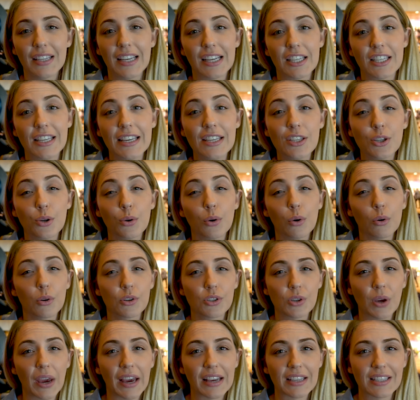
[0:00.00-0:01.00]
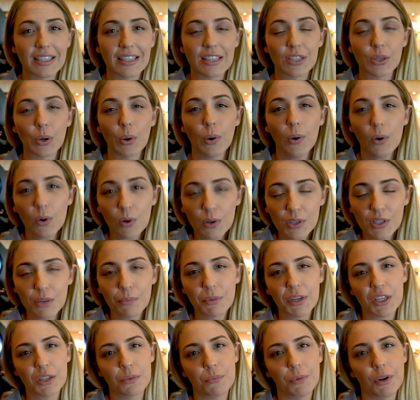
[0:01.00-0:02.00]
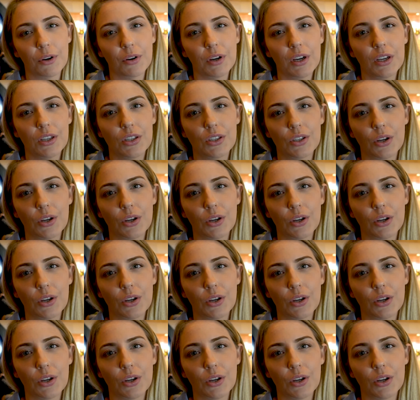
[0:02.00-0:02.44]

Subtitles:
Now T2 also has this awesome experience